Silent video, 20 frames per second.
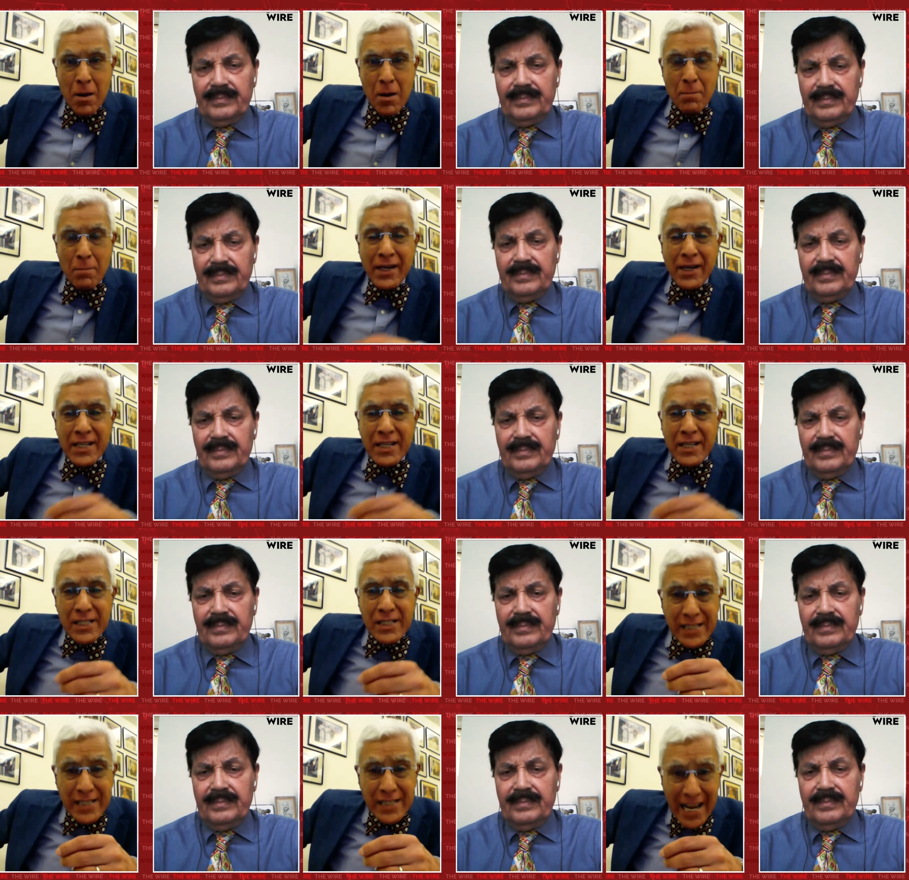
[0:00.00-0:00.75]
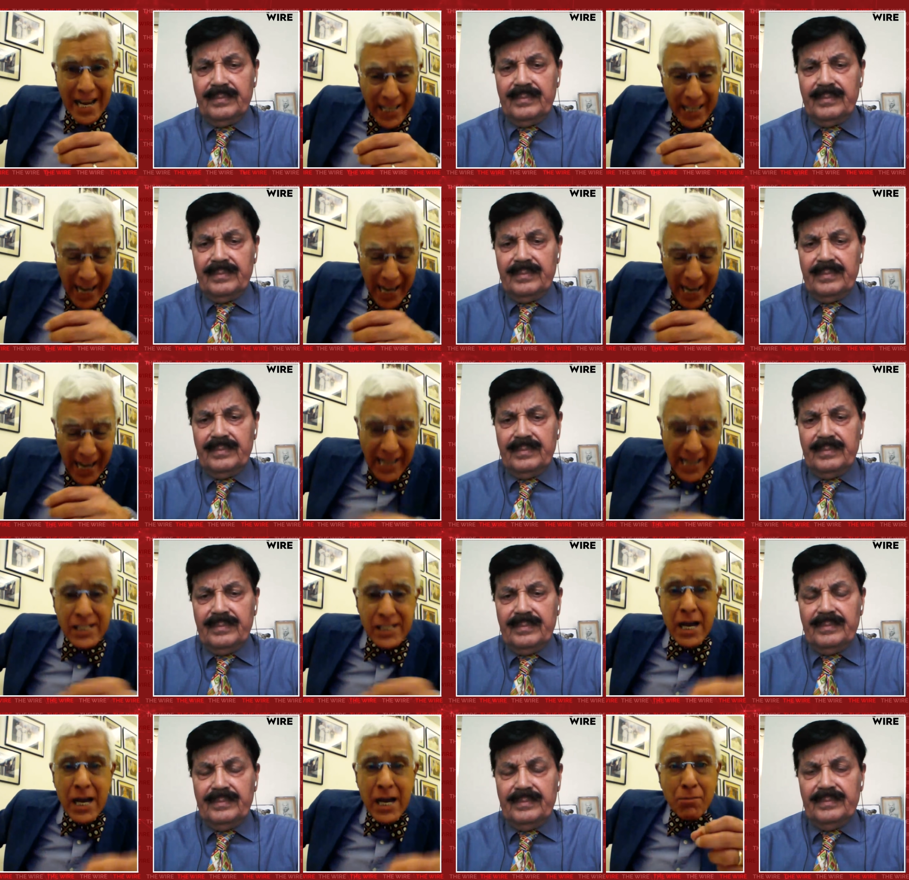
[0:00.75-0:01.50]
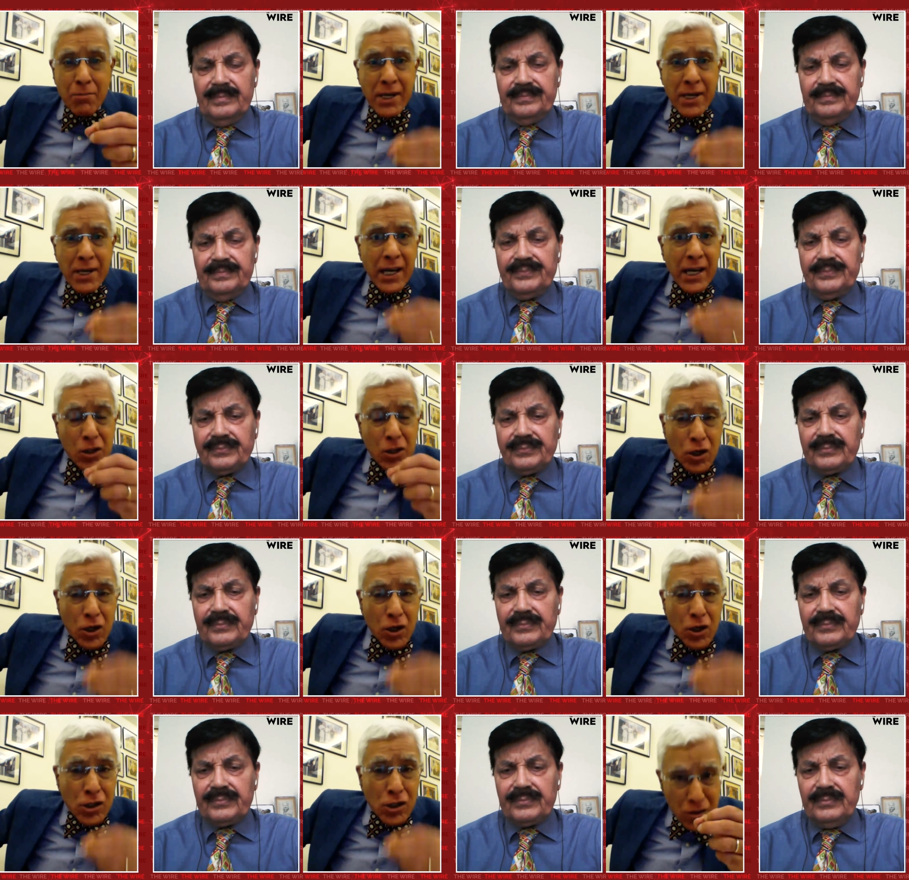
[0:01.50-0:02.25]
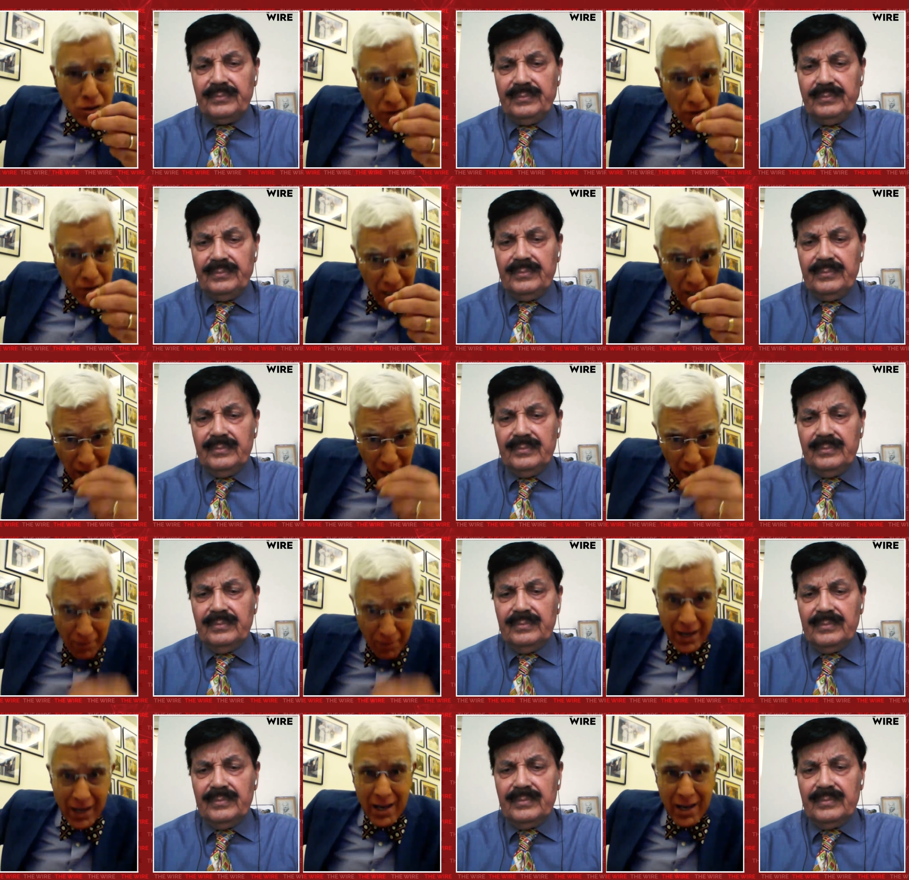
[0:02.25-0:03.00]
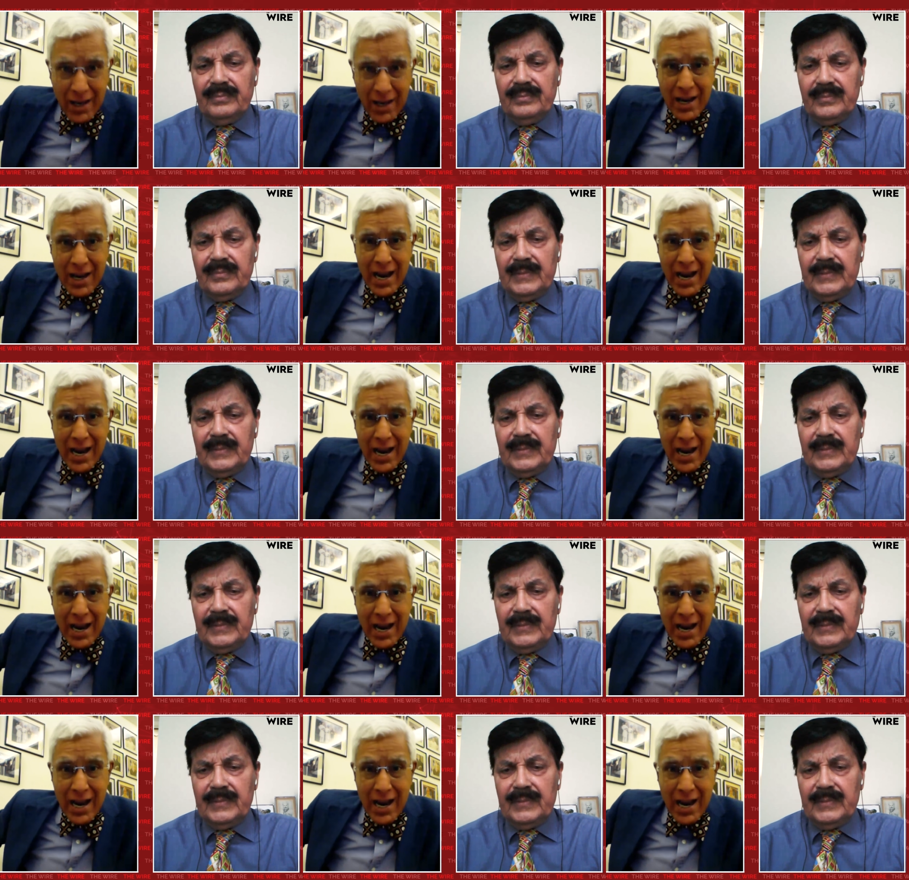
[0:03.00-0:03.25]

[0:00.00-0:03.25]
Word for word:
Speaker 1: But it's that gain is happening at the cost of the Army.